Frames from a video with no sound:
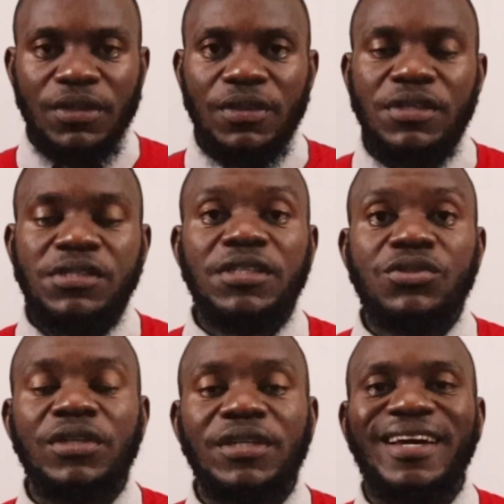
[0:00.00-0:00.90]
then this
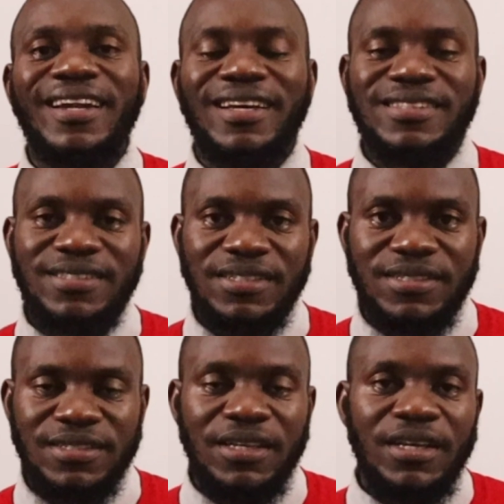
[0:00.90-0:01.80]
insulin can
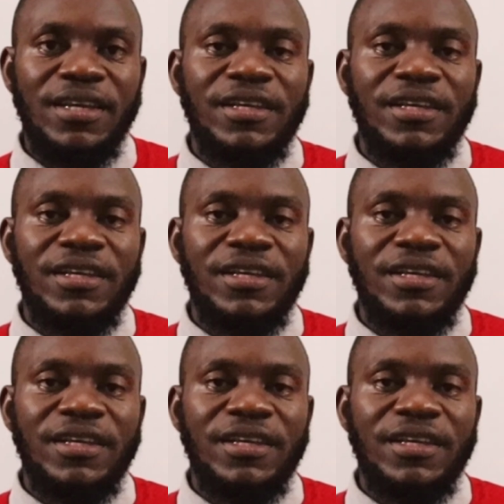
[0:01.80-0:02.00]
assist